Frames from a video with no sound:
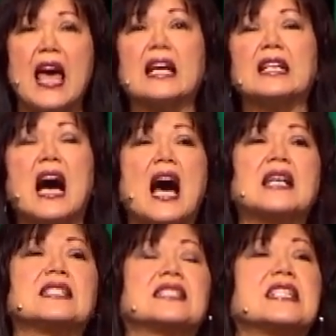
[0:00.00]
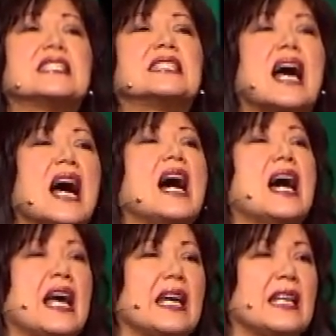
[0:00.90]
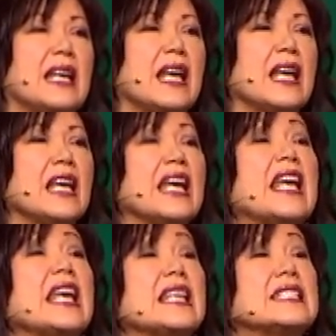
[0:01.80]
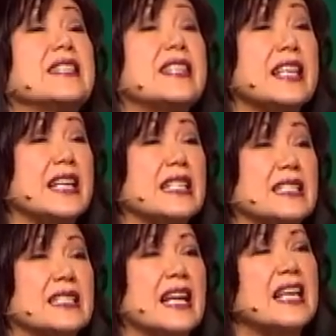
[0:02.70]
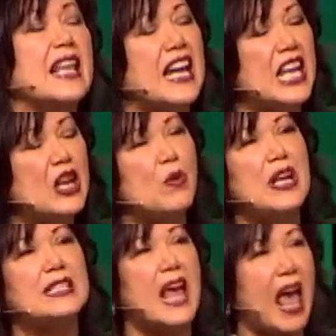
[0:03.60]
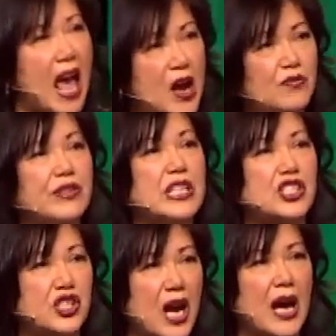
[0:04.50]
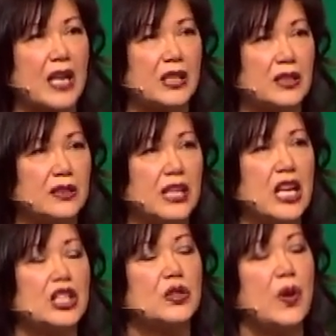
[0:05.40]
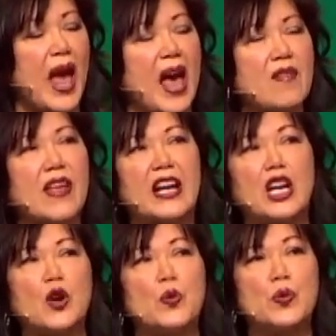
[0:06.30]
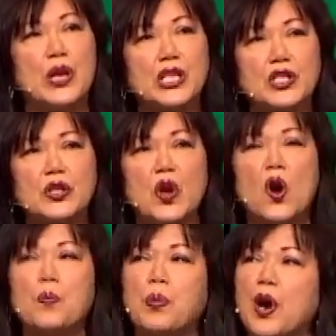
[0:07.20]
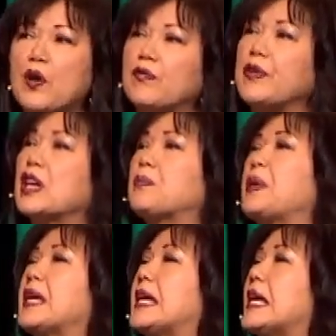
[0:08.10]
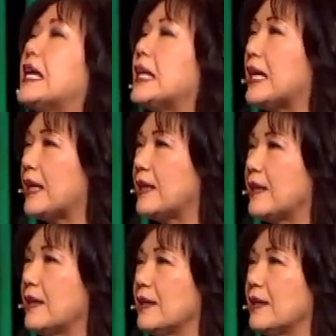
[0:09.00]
And God's design is this that he wants every child to have that original perfect beginning.